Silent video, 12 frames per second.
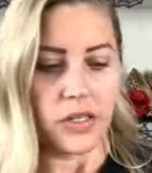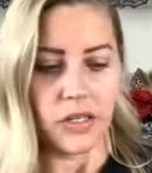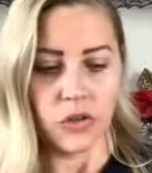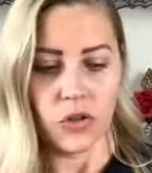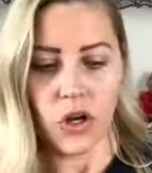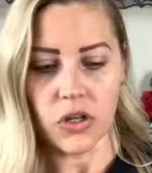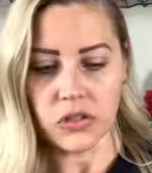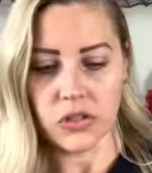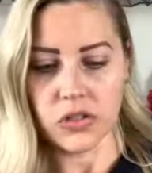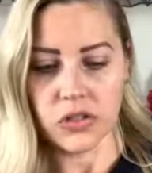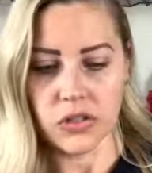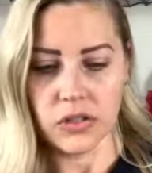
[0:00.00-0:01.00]

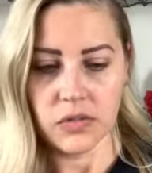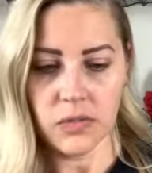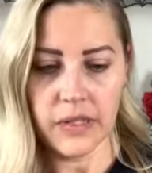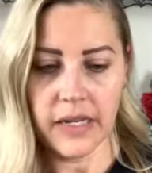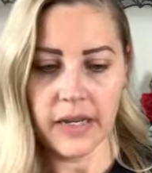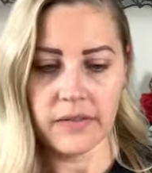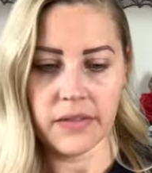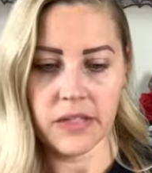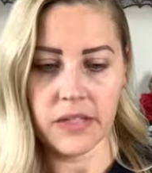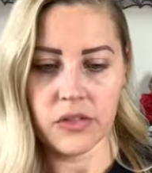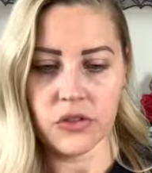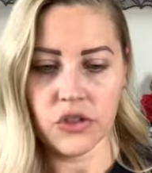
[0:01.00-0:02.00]
Dos. We have
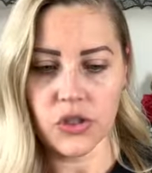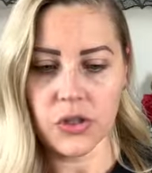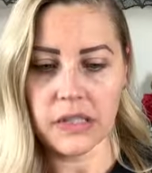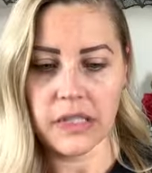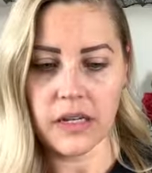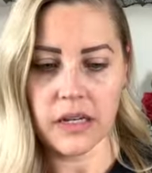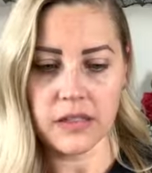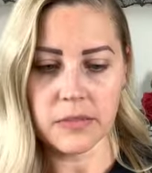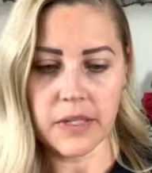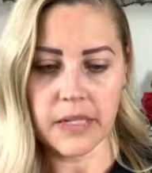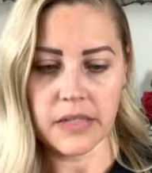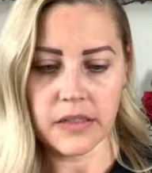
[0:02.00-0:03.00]
the Jolie
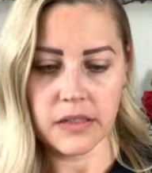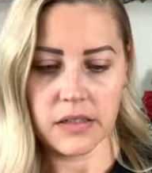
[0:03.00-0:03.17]
Cosmetics